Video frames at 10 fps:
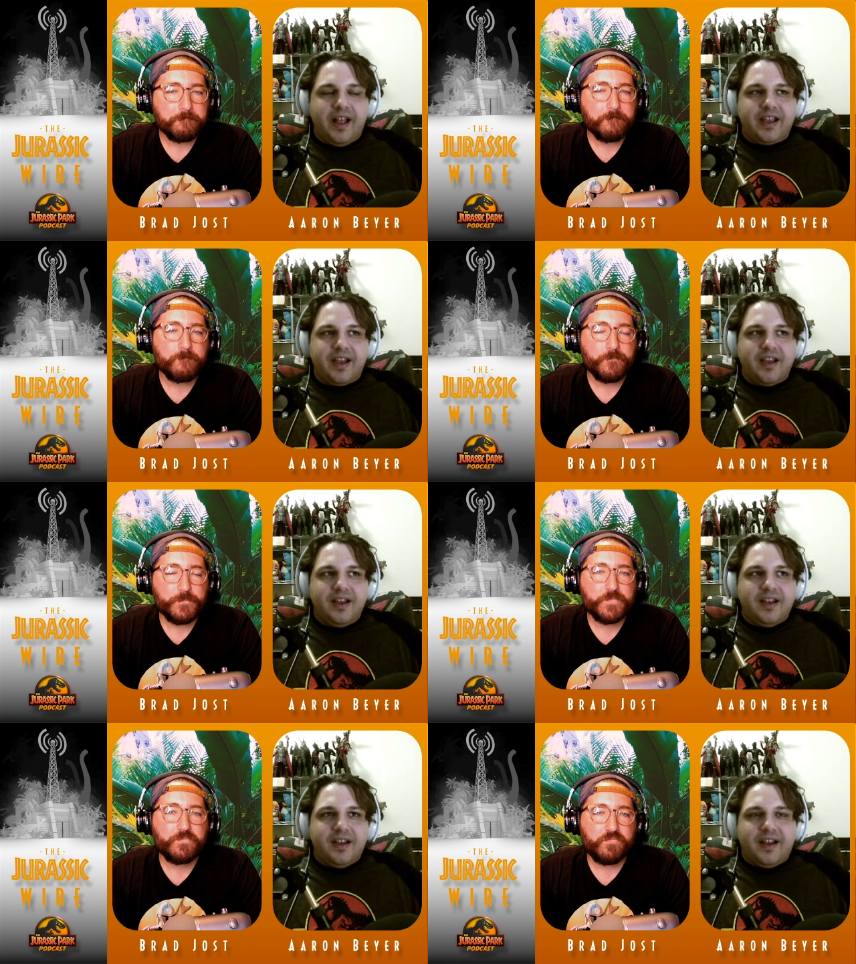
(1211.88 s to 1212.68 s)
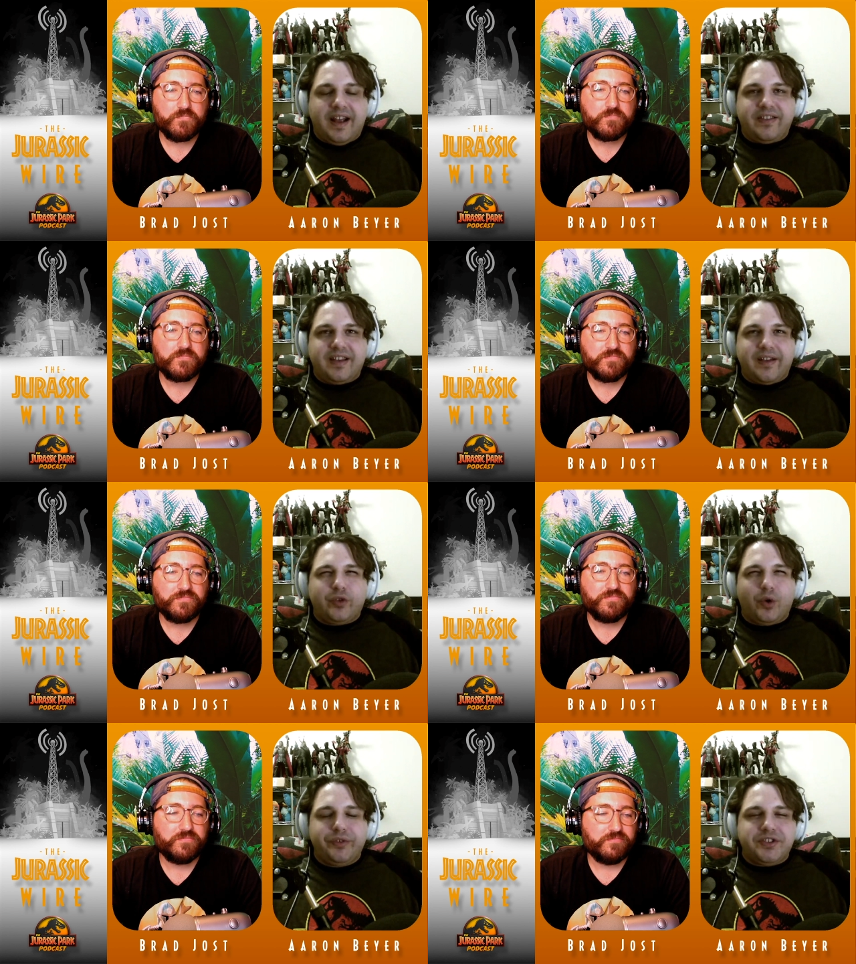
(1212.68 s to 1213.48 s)
Speaker 1: like, and I think I've
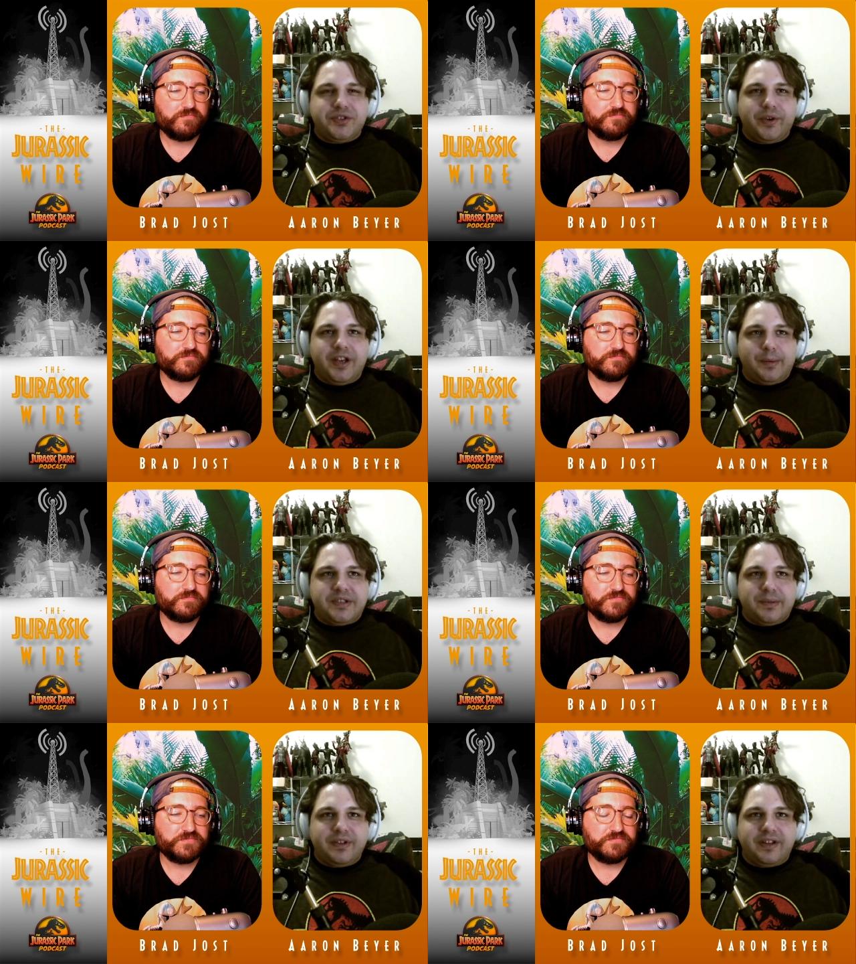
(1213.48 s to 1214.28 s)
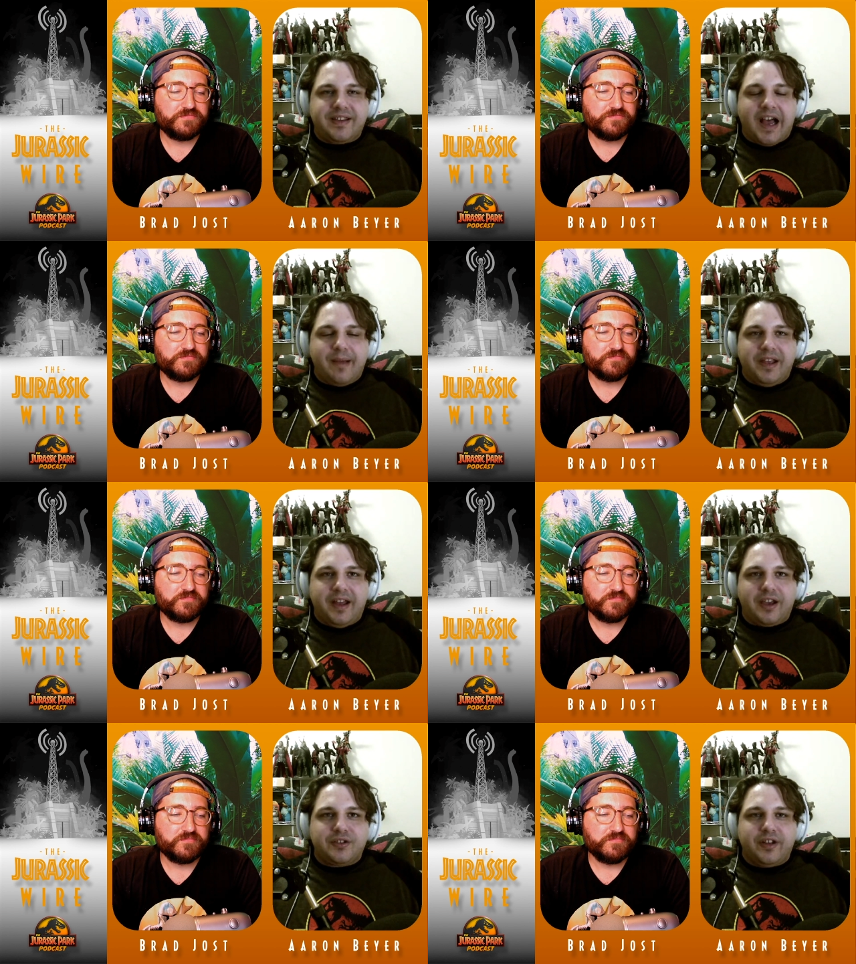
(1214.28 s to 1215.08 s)
told this story here, but someone like got me
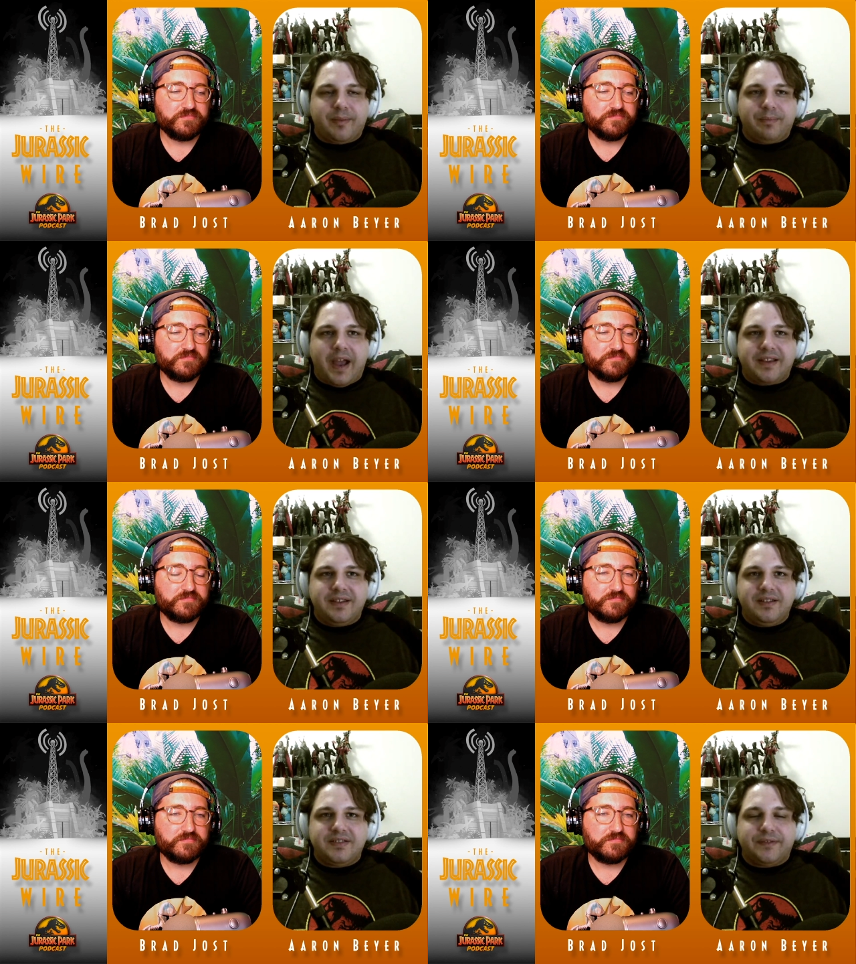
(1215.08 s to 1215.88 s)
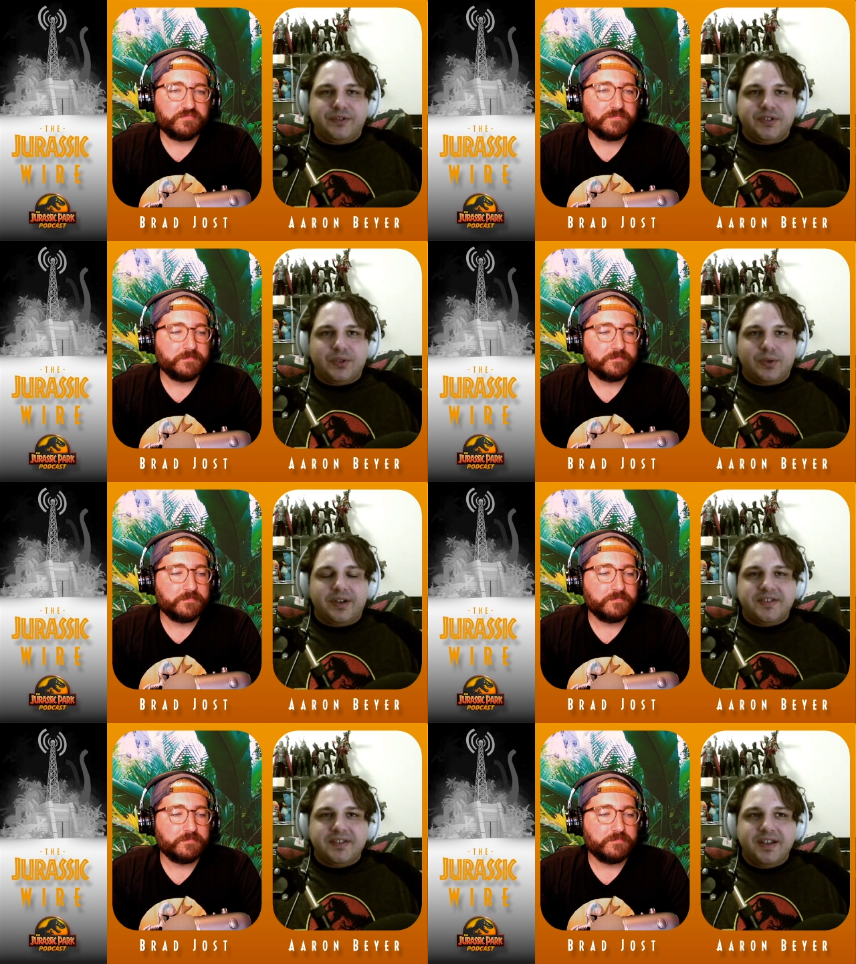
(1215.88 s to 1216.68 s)
an like a
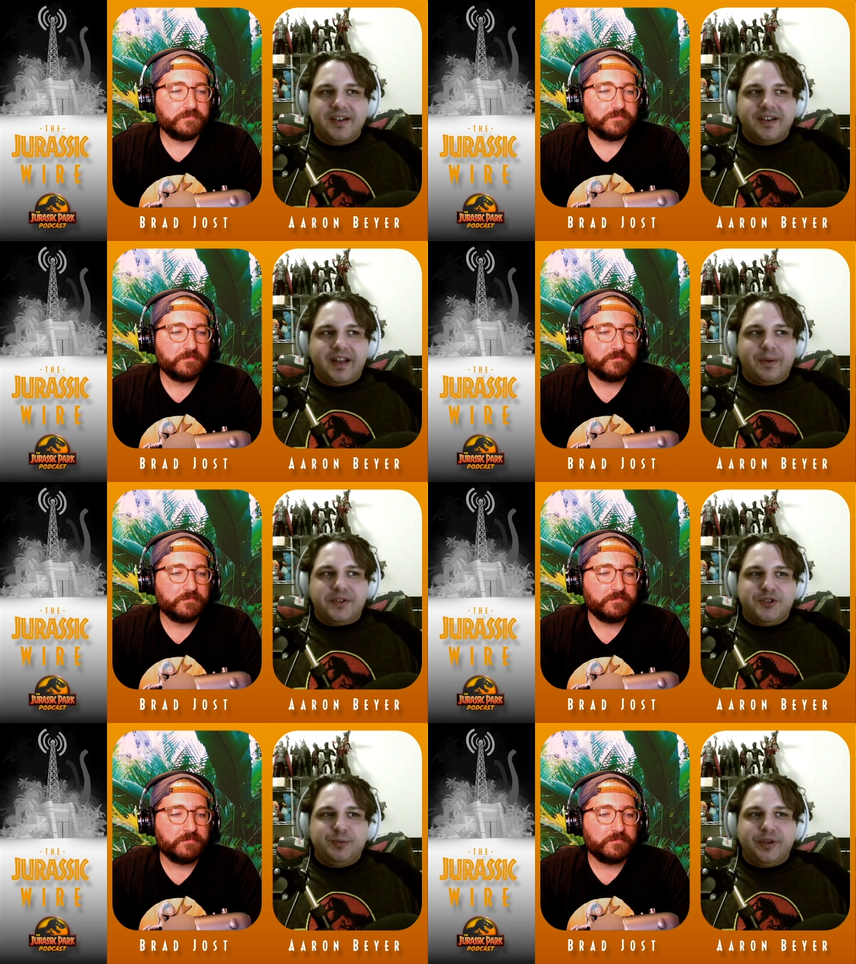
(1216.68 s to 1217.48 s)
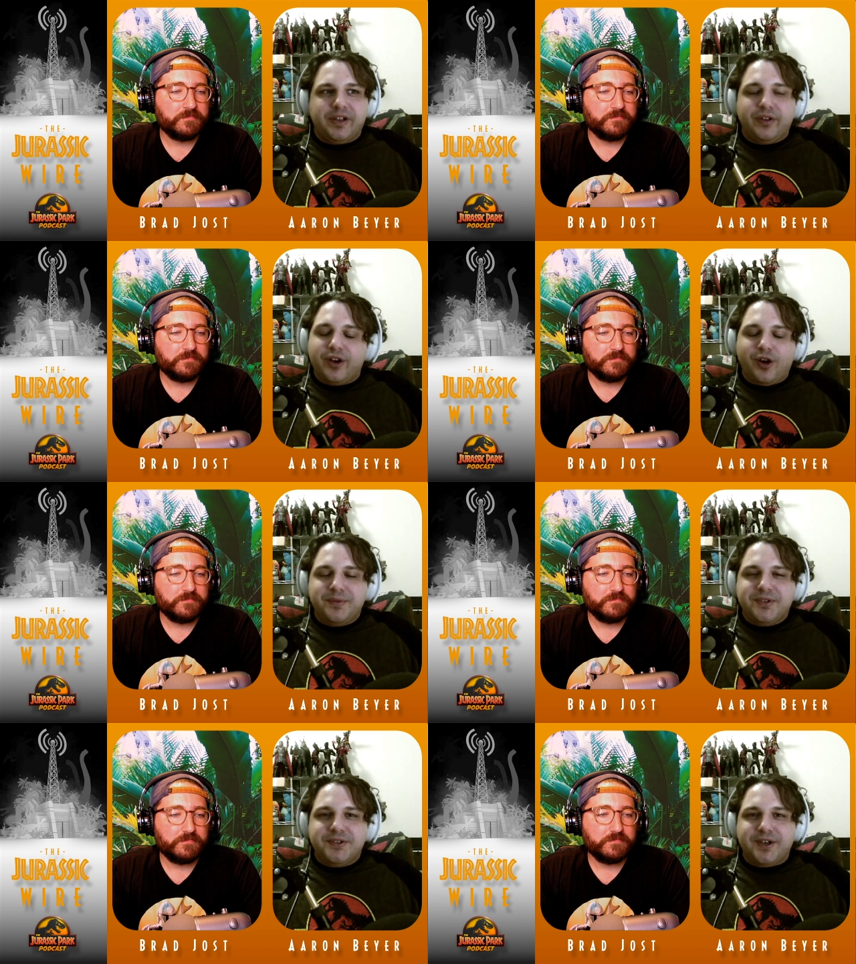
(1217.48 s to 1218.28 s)
Pachycephalosaurus. It was a duplicate. They're like, "Oh,
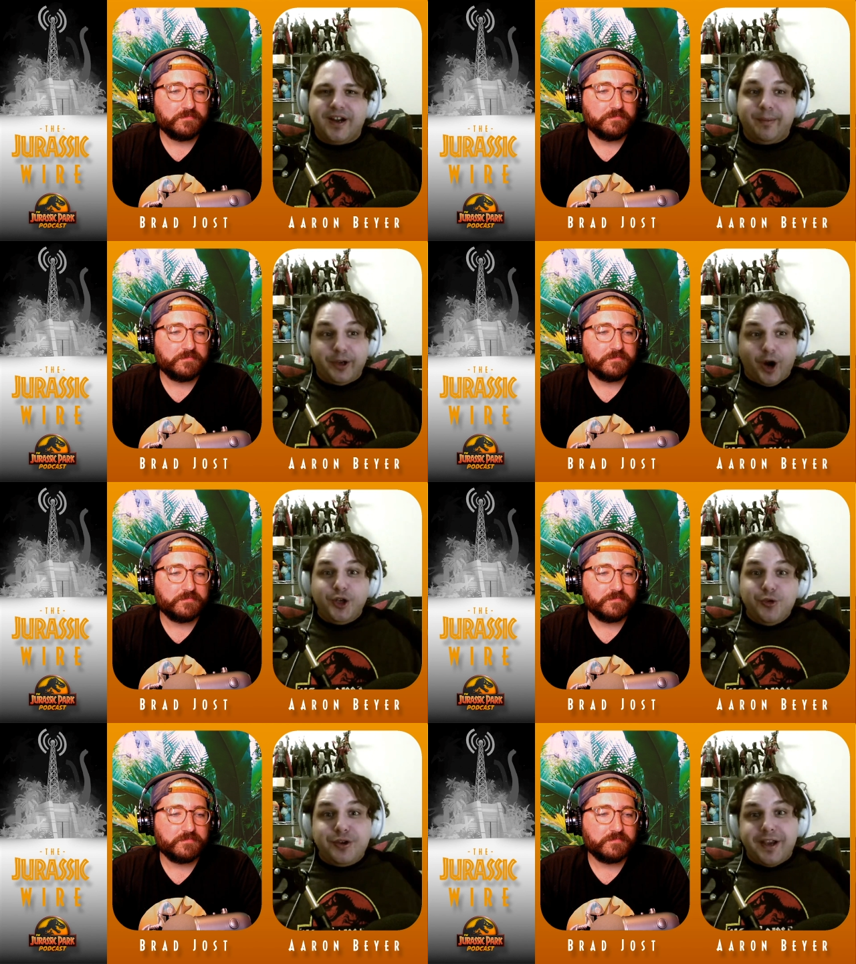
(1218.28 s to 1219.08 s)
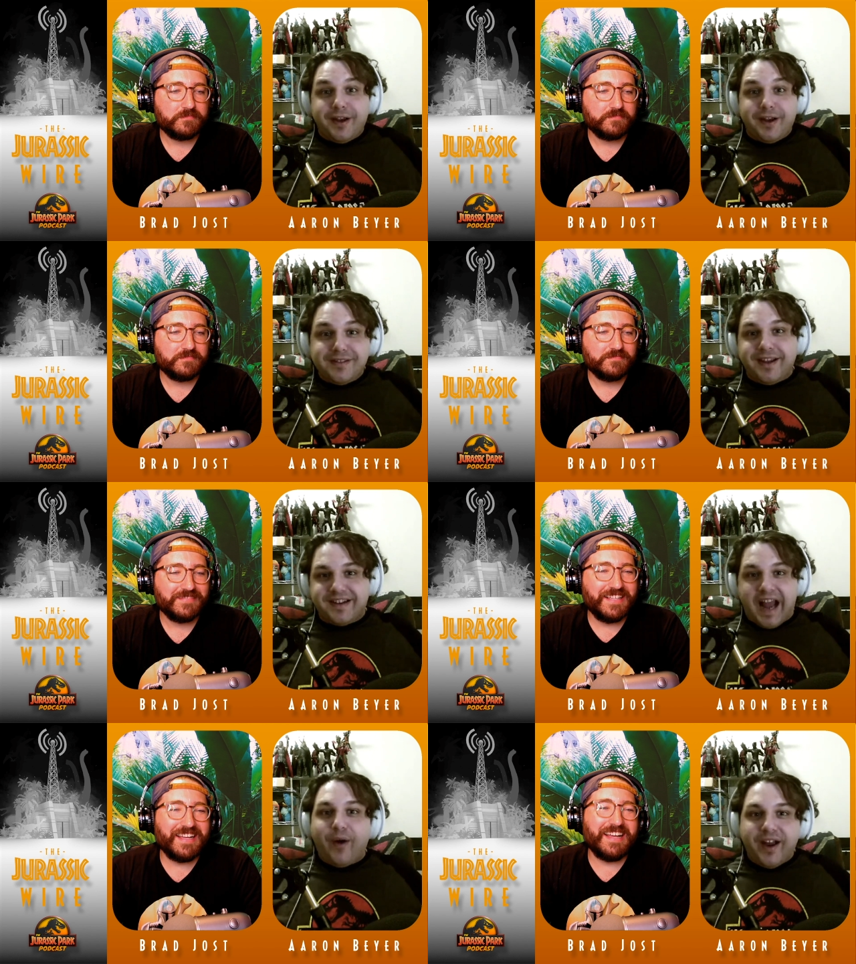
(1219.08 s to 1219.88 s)
I'm so sorry." I'm like, "Are you kidding?
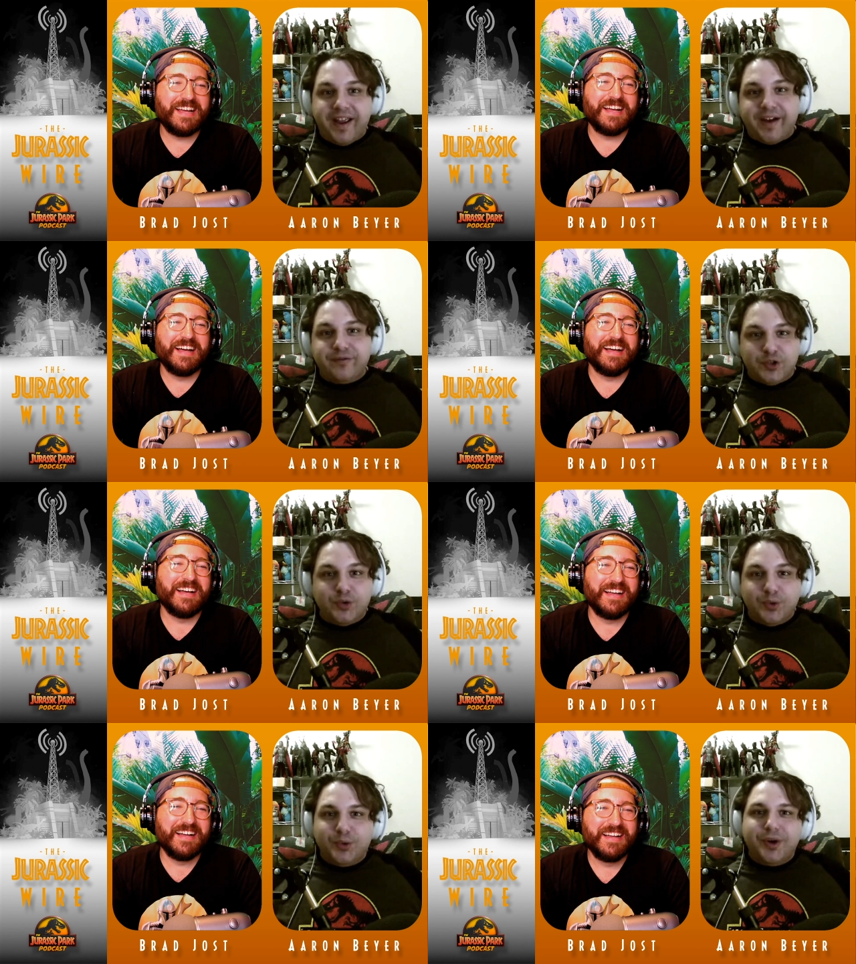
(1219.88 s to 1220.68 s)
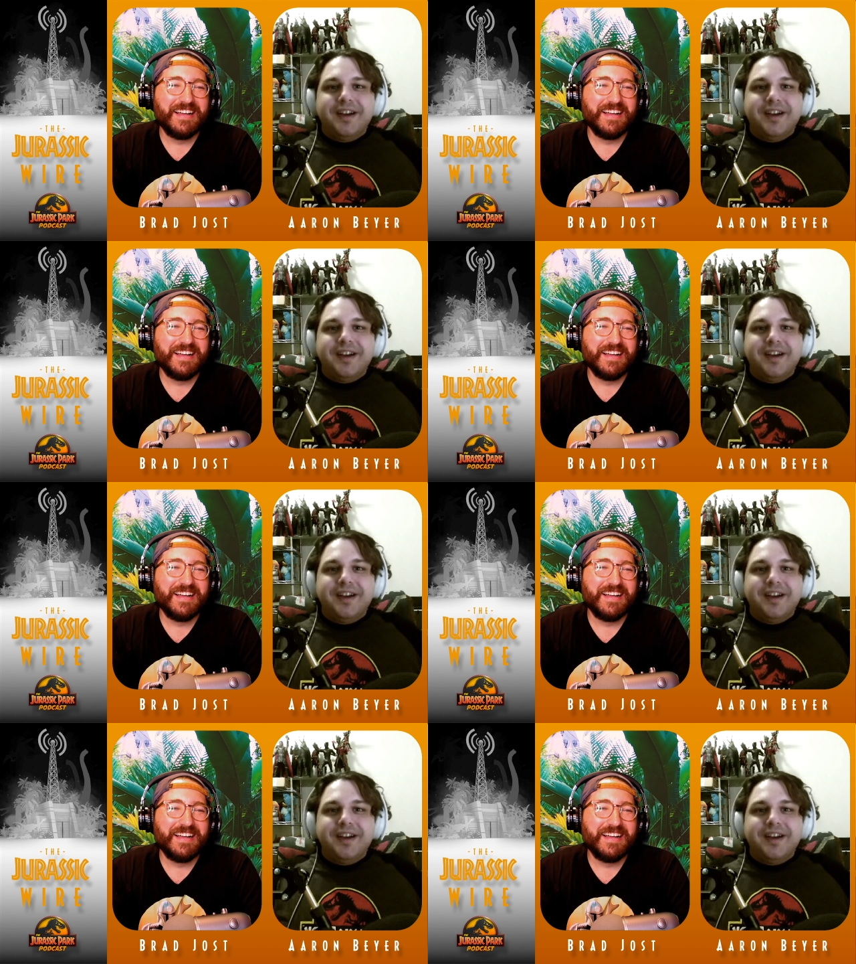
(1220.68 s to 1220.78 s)
Like now I have two.